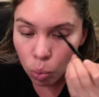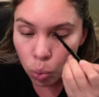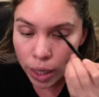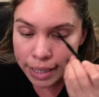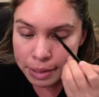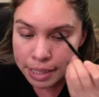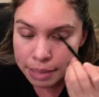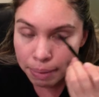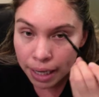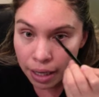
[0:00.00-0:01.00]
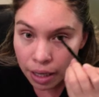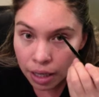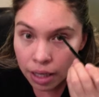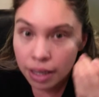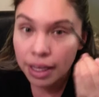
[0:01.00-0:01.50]
whisk,
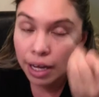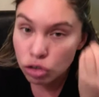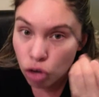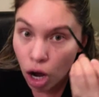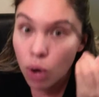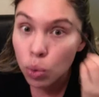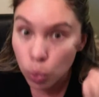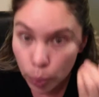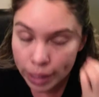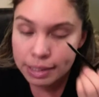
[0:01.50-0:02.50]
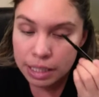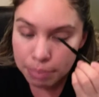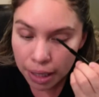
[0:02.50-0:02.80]
not draw, whisk